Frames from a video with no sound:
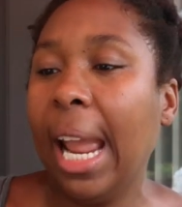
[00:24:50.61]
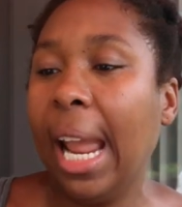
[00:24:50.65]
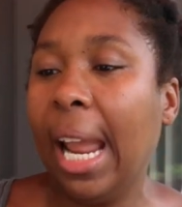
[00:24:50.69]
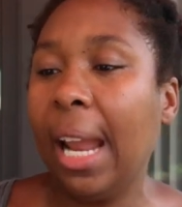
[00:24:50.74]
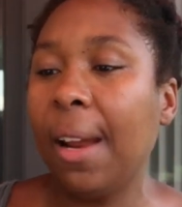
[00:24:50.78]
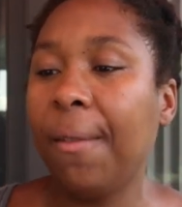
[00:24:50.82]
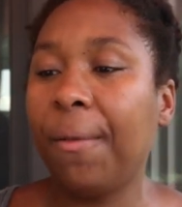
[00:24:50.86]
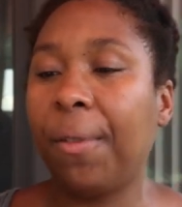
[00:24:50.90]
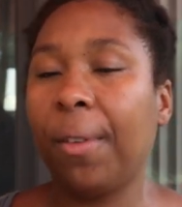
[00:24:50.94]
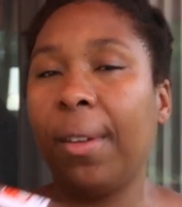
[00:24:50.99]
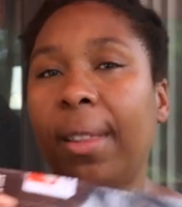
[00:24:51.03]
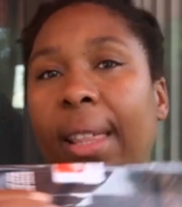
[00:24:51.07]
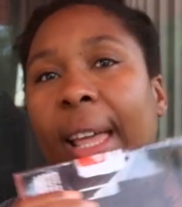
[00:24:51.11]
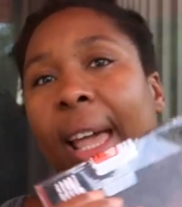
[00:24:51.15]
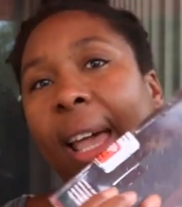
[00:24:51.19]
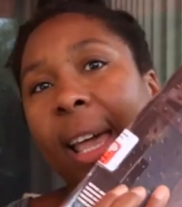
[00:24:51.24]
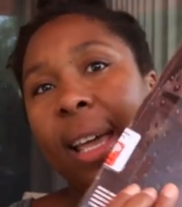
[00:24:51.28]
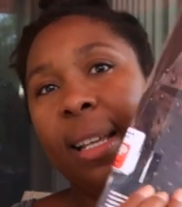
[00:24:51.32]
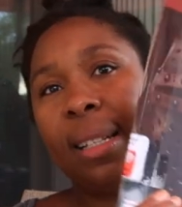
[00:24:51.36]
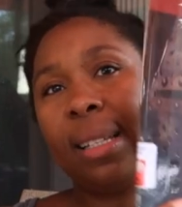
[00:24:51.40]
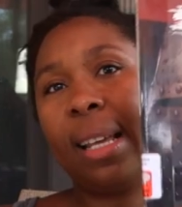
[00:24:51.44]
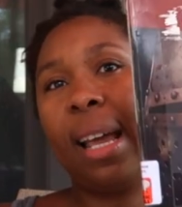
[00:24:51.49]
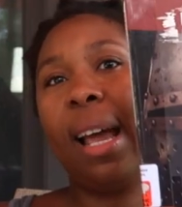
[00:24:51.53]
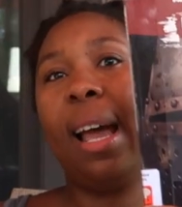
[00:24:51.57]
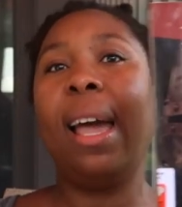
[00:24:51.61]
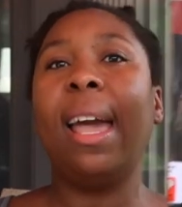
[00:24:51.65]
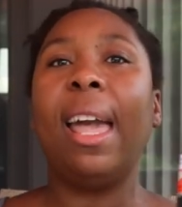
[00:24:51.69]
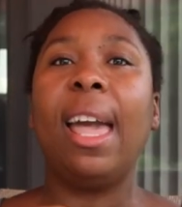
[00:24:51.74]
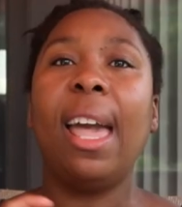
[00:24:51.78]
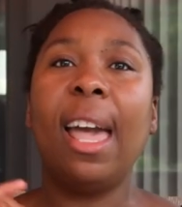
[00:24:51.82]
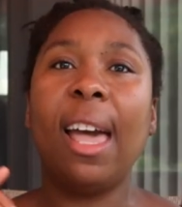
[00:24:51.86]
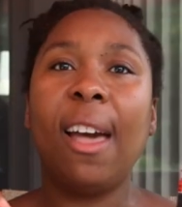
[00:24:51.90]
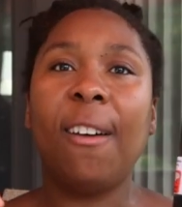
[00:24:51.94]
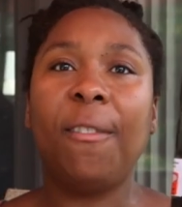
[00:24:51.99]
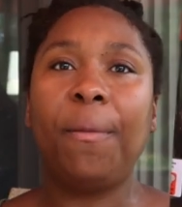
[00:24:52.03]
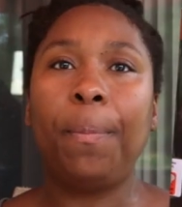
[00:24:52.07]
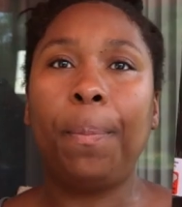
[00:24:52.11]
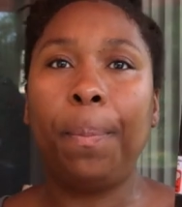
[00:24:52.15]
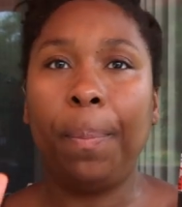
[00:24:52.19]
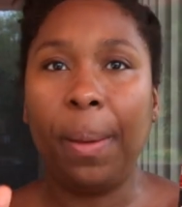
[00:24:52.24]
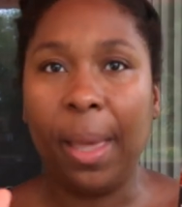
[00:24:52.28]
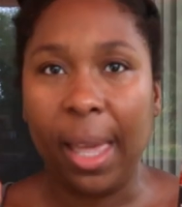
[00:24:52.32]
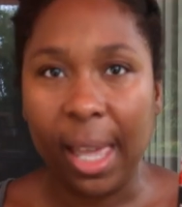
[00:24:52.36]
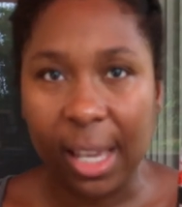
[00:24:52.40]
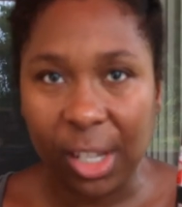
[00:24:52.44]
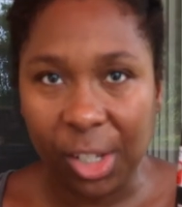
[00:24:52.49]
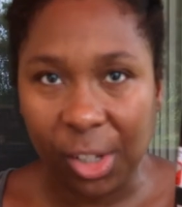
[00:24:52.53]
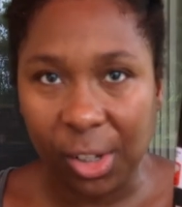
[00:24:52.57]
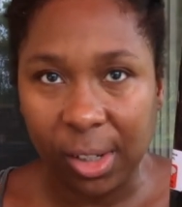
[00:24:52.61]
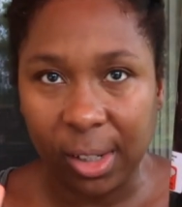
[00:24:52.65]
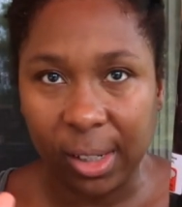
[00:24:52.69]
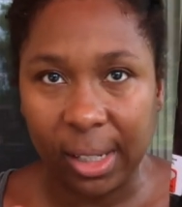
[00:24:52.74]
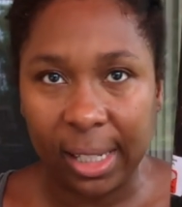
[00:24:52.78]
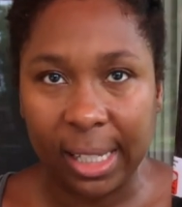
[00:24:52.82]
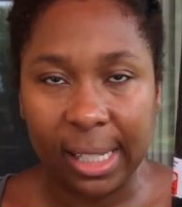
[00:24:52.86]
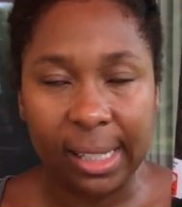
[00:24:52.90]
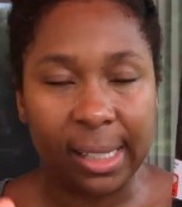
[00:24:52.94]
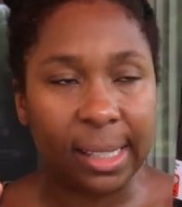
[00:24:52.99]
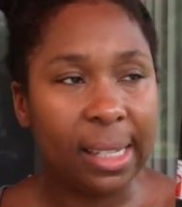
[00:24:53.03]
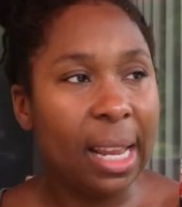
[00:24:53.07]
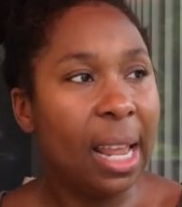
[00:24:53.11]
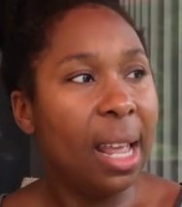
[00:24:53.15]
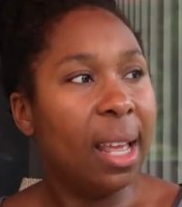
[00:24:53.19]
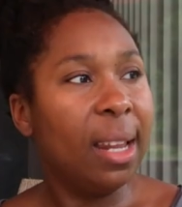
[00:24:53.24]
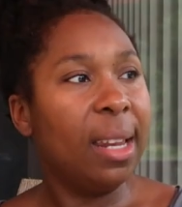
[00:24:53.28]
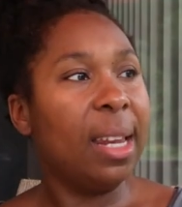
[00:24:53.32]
And for that, I have Pestilence.